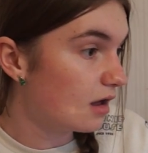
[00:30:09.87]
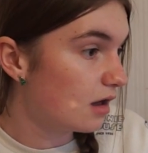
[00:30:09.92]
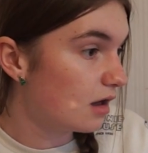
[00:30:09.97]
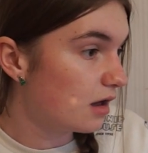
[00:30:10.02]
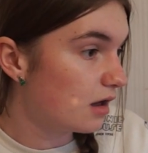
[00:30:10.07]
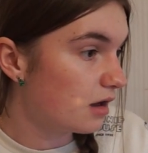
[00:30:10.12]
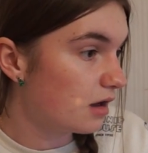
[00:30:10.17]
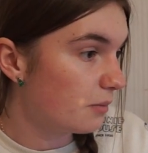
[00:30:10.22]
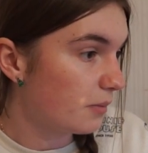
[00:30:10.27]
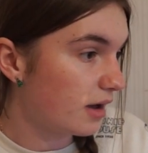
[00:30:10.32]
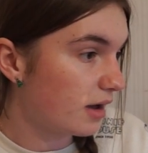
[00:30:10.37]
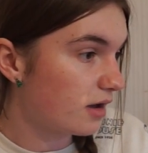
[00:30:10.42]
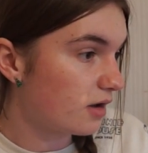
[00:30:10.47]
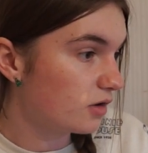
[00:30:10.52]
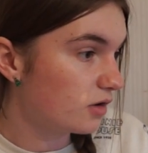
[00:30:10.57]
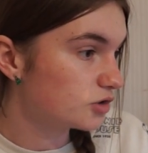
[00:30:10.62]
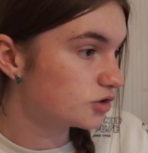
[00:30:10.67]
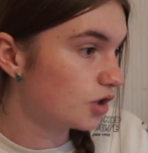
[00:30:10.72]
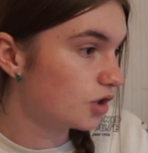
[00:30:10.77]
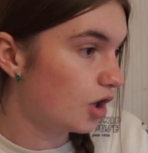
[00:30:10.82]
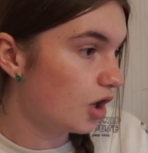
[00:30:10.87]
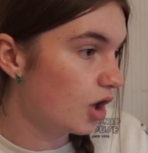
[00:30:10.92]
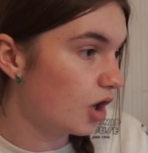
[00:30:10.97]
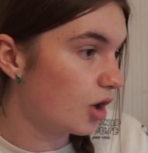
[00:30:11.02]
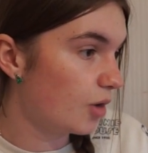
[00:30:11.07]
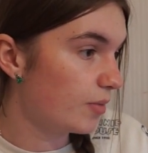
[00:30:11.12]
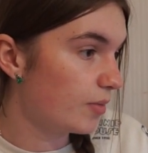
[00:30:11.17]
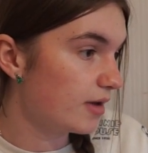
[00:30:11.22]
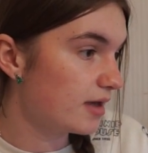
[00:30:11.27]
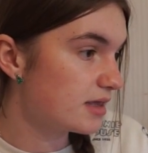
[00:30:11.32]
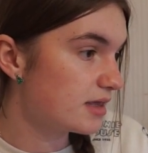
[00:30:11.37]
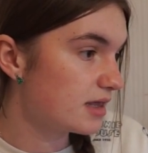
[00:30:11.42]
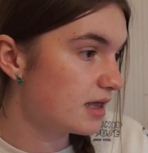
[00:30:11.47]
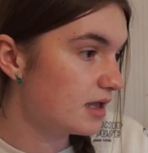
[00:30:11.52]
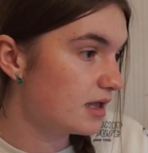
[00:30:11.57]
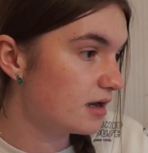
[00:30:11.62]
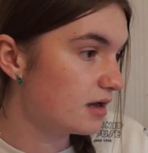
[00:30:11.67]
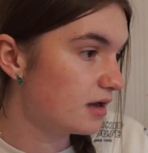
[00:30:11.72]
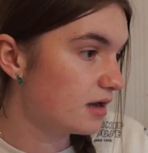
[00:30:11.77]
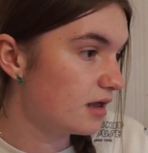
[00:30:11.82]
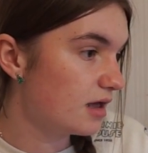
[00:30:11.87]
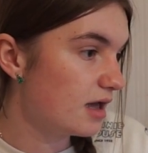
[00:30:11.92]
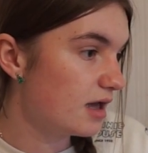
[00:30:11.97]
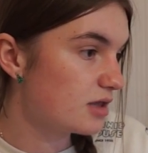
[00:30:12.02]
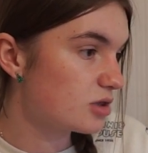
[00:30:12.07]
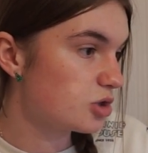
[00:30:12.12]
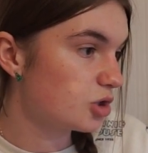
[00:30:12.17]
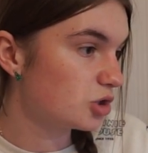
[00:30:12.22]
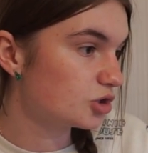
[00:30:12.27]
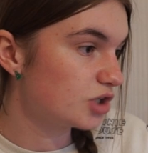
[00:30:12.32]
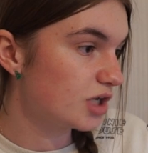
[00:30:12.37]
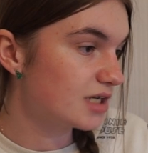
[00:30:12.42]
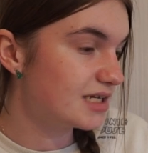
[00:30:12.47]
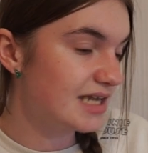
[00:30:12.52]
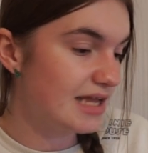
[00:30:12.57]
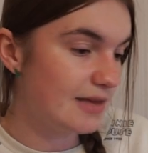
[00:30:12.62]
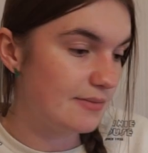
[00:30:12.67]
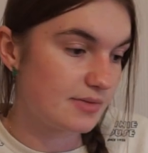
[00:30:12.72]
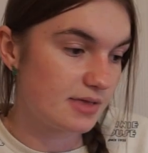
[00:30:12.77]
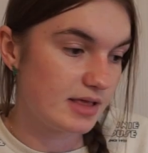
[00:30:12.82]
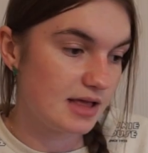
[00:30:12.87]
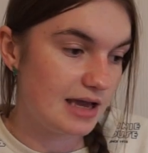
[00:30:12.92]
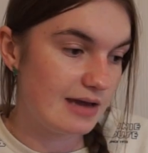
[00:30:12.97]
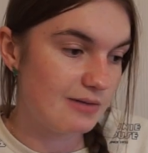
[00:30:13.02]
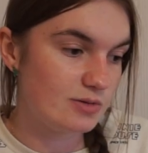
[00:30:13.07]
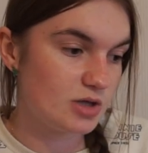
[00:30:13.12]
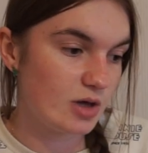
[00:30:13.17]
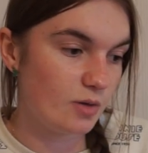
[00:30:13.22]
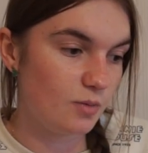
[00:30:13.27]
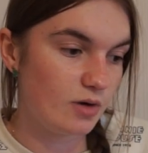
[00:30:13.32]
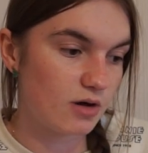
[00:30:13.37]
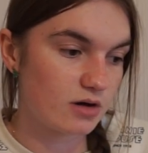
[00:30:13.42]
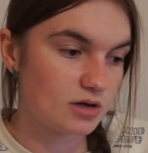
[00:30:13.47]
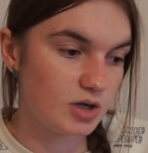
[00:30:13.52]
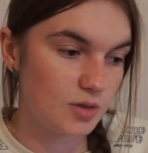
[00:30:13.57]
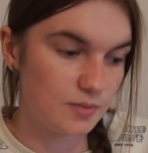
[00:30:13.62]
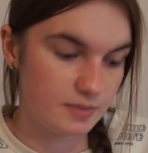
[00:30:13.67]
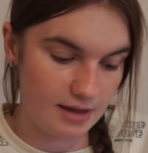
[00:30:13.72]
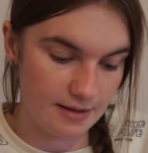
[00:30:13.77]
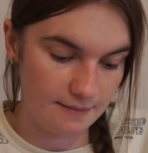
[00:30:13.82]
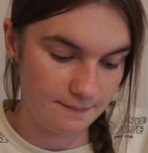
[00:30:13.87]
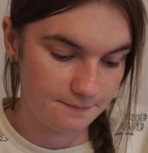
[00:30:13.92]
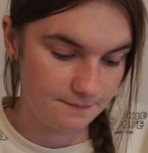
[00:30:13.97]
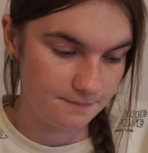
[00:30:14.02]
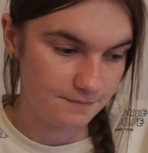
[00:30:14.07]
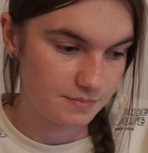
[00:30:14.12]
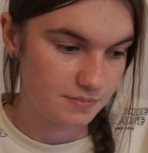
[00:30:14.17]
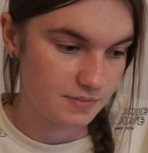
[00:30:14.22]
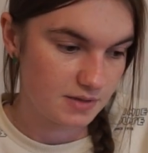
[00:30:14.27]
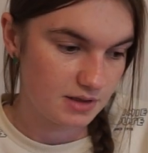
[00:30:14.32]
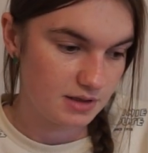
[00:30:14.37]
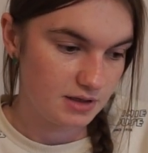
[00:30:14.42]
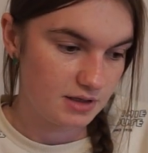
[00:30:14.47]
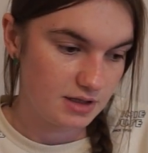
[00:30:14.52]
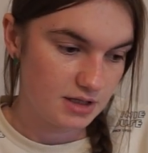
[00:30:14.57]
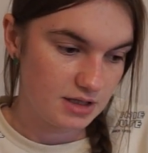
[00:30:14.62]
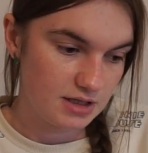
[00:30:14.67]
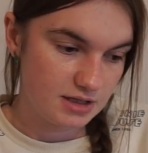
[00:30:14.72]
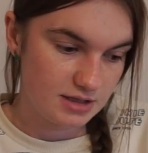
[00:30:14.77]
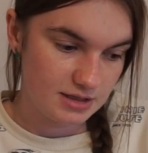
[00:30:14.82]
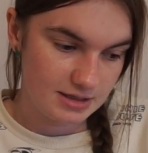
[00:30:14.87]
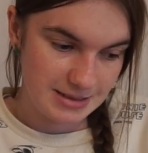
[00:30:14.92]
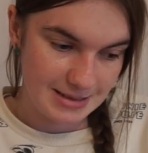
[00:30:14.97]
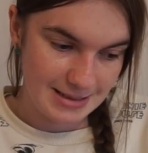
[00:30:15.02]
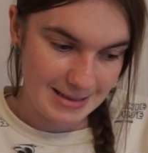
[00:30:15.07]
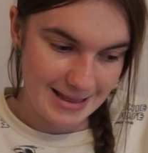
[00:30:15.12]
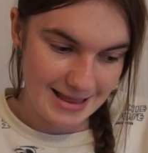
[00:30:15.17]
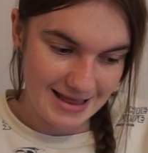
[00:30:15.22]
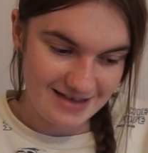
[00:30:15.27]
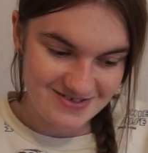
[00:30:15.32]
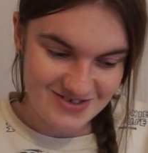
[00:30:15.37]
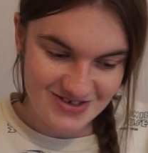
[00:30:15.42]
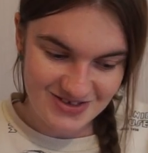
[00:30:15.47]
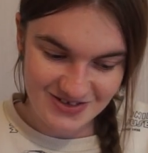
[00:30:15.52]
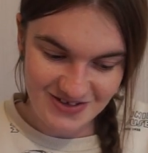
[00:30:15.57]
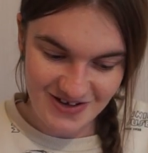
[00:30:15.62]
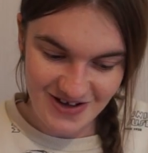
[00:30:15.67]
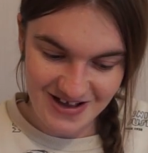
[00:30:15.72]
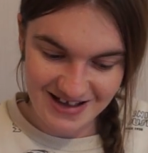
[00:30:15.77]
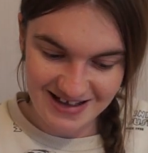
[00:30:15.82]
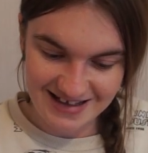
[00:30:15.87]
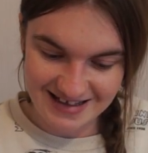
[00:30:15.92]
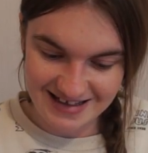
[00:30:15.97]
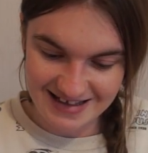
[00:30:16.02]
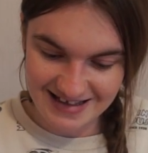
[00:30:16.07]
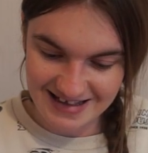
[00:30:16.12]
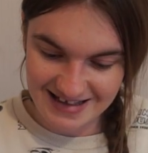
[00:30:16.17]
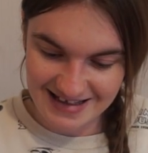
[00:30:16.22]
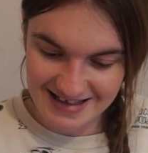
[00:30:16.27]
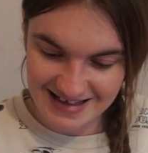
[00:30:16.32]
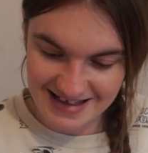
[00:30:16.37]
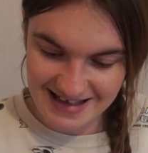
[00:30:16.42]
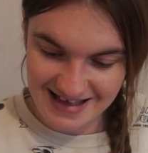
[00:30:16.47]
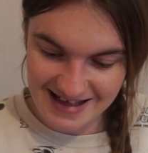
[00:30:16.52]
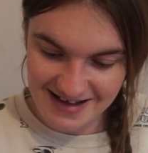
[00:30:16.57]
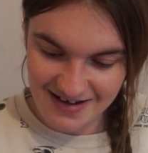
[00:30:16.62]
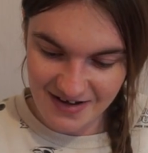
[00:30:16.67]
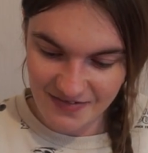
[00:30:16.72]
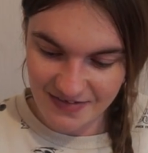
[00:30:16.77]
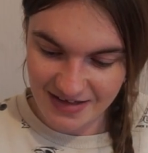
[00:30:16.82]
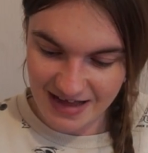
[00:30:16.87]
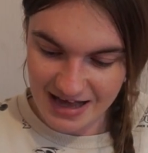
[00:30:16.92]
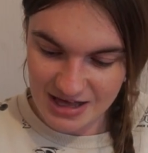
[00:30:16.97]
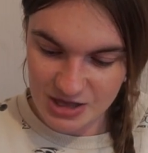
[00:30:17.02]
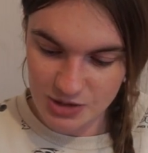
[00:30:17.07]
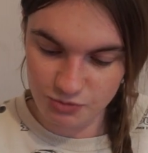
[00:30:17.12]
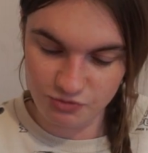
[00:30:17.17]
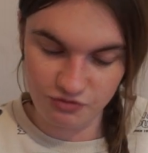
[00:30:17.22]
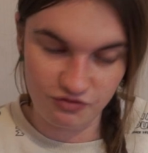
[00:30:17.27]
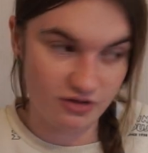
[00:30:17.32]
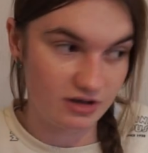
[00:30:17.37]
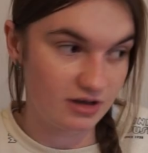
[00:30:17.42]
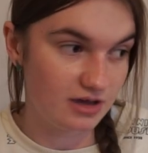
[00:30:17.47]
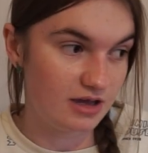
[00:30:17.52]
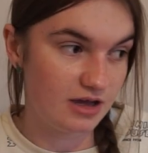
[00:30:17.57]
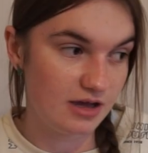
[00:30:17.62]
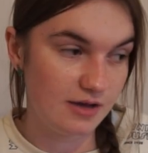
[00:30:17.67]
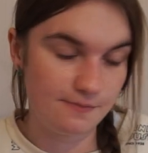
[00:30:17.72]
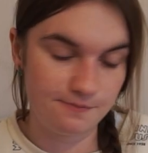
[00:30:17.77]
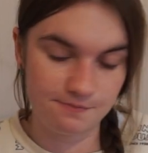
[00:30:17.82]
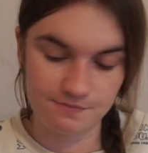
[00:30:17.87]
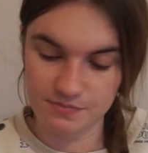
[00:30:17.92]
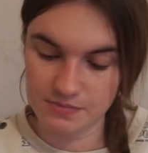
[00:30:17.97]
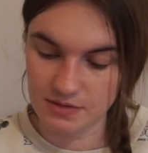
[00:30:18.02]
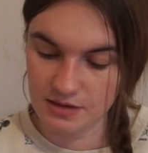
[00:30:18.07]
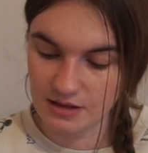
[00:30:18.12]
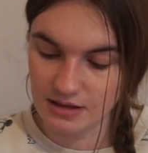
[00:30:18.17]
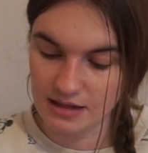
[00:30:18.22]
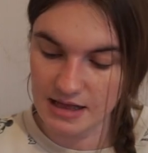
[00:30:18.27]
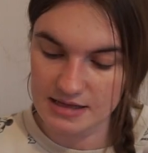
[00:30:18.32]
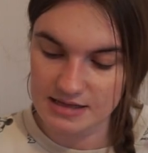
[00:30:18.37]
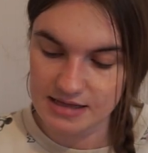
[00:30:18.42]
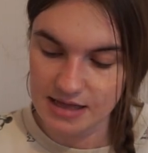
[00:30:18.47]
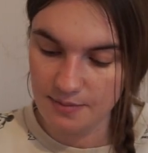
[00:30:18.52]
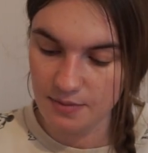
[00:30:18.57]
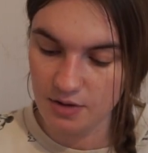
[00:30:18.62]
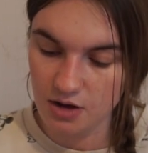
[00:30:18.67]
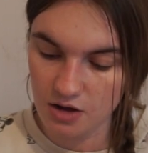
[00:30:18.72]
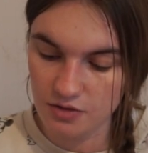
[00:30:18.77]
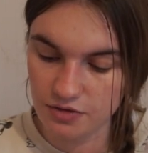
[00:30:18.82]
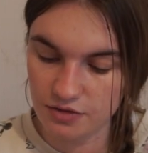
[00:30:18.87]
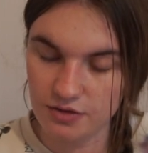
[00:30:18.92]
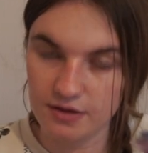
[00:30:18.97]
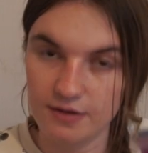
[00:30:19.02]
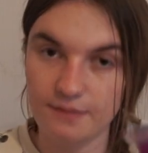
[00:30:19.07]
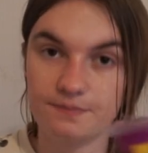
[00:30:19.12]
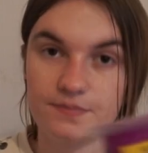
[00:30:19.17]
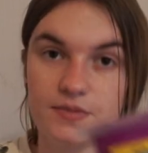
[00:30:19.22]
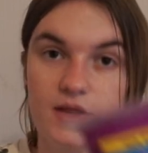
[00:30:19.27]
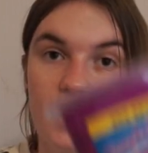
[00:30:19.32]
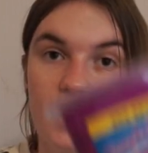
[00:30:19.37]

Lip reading: Oh my gosh, Hope isn't such a deep sleep. She hasn't woken up yet. I got the cats. Last time I got them